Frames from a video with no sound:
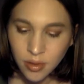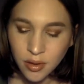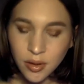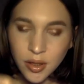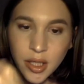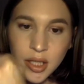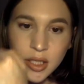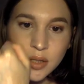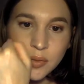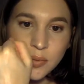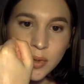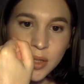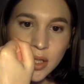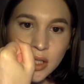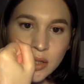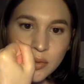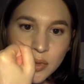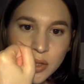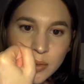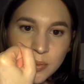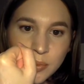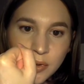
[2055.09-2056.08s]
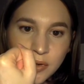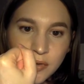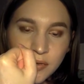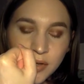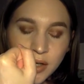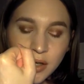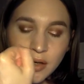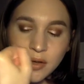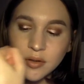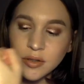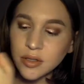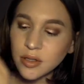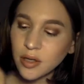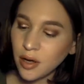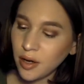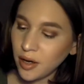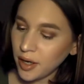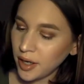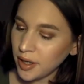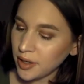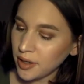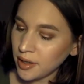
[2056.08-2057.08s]
This one is Whisper of Guilt
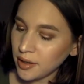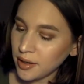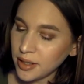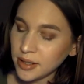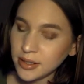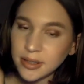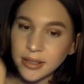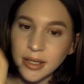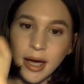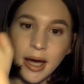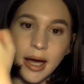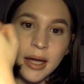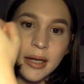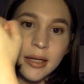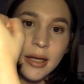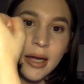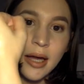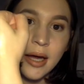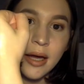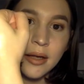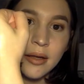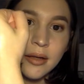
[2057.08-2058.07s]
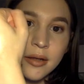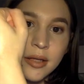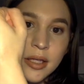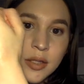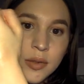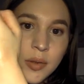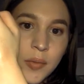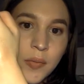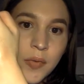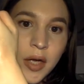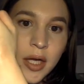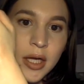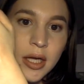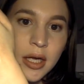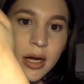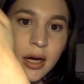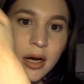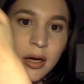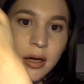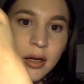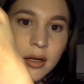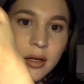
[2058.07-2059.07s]
on this side. Yeah, this one right
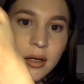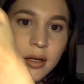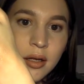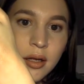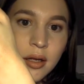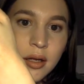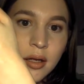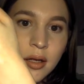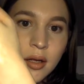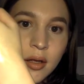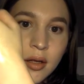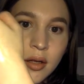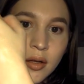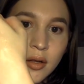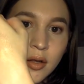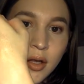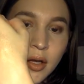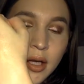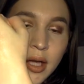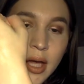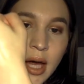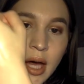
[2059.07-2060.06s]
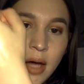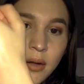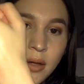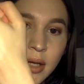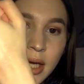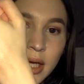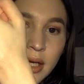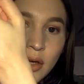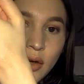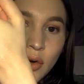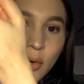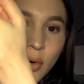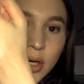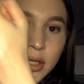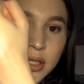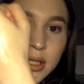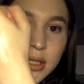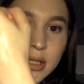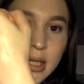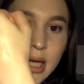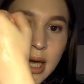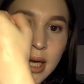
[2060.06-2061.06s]
here. Look how, like,
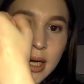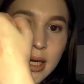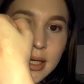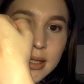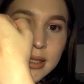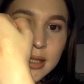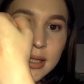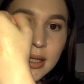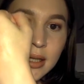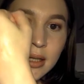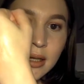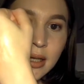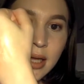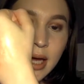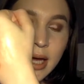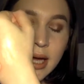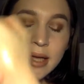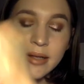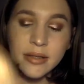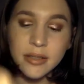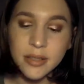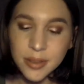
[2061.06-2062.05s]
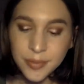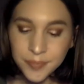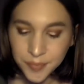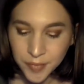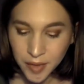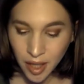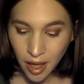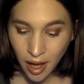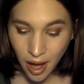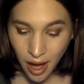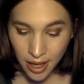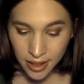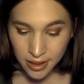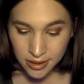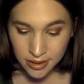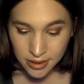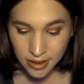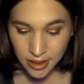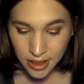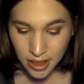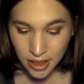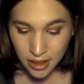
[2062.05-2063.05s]
gorgeous that is in the light.
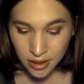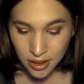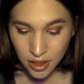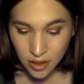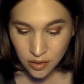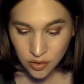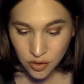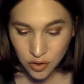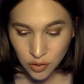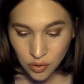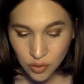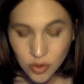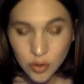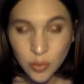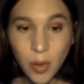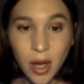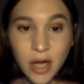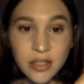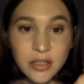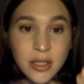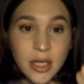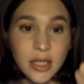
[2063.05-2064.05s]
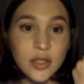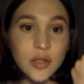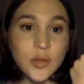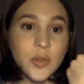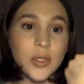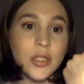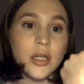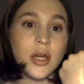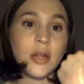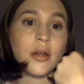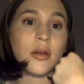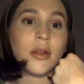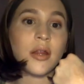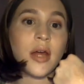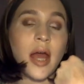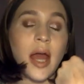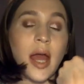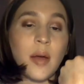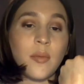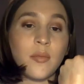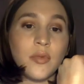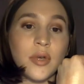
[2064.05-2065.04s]
Honestly, these two swatch next to each other, the
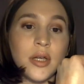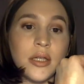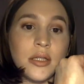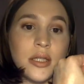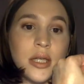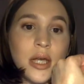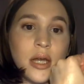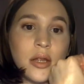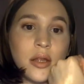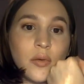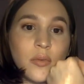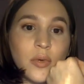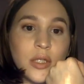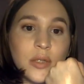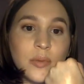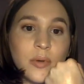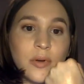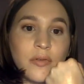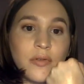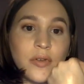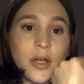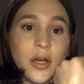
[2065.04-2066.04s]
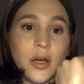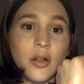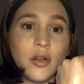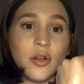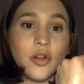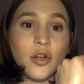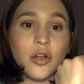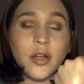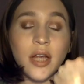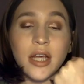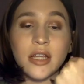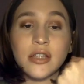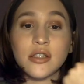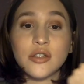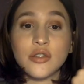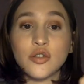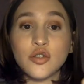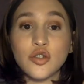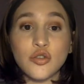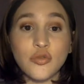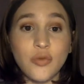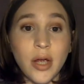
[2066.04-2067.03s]
Amrezy and the Whisper of Guilt, look like
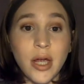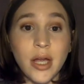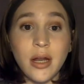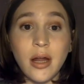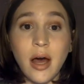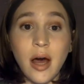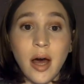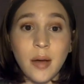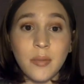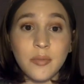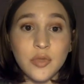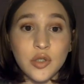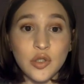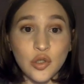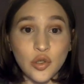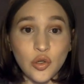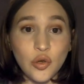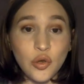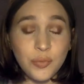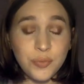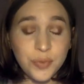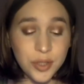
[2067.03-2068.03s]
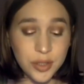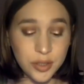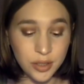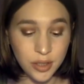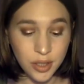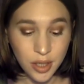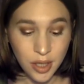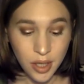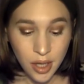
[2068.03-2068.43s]
straight-up dupes.